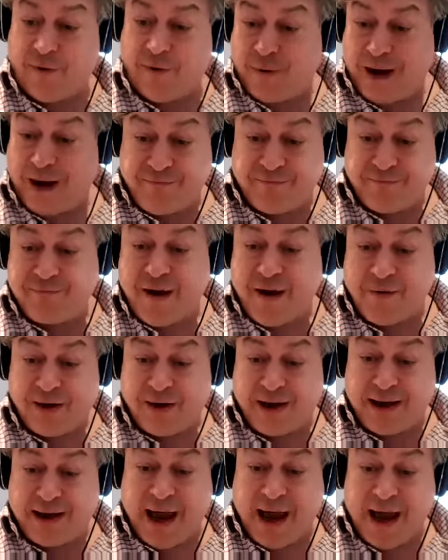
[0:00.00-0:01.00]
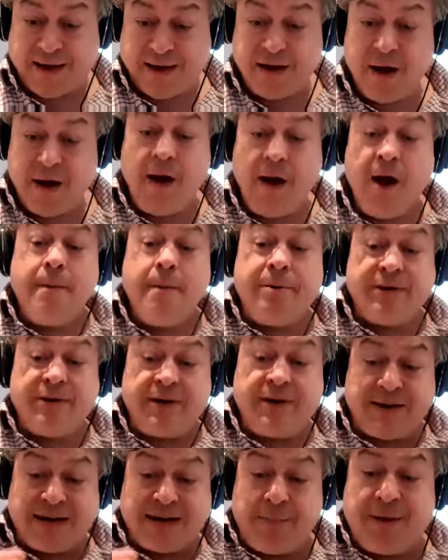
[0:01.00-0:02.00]
We haven't found it yet, but
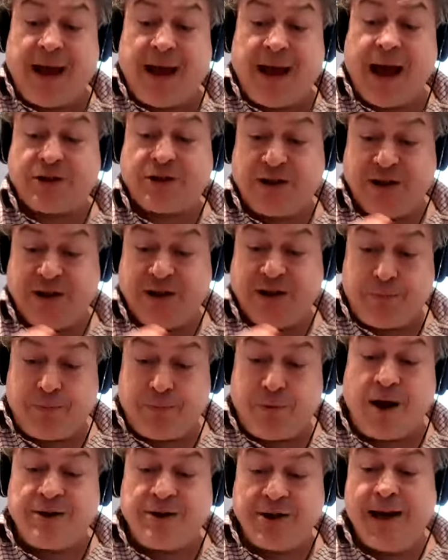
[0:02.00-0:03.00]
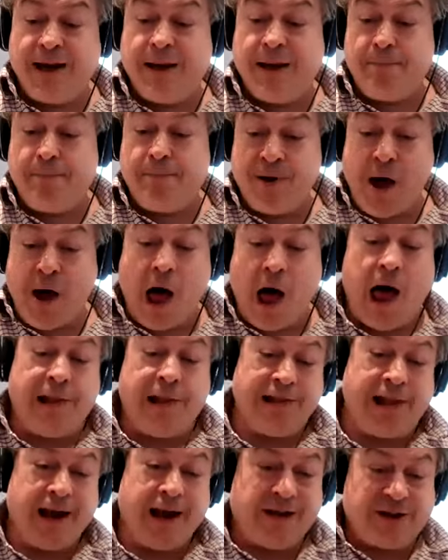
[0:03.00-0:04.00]
that something actually surprisingly banal,
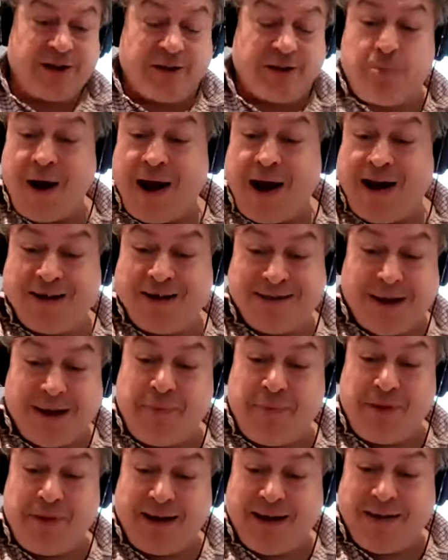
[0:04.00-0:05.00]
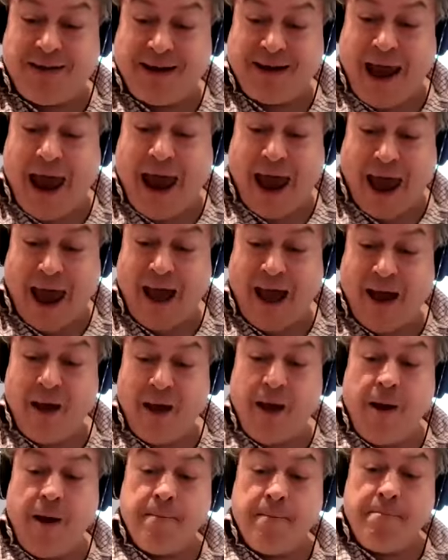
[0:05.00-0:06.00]
like spraying something in the air,
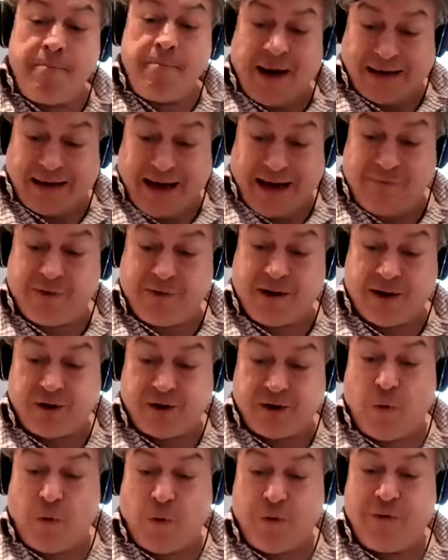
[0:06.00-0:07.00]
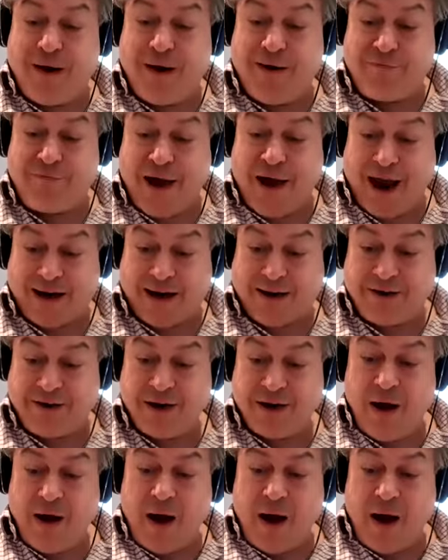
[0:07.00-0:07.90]
might have an extraordinary effect.